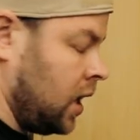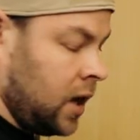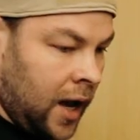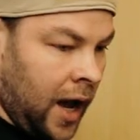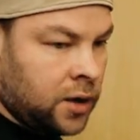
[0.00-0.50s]

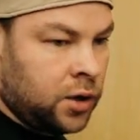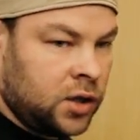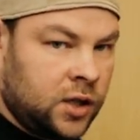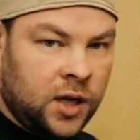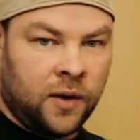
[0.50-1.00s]
the actual
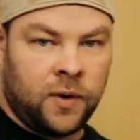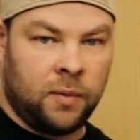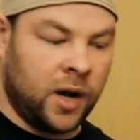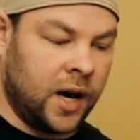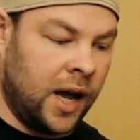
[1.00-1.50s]
stuff
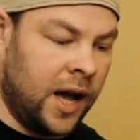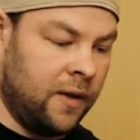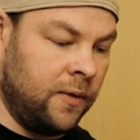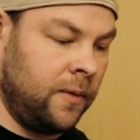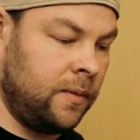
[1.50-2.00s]
I'm gonna
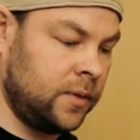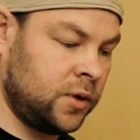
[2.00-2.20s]
have.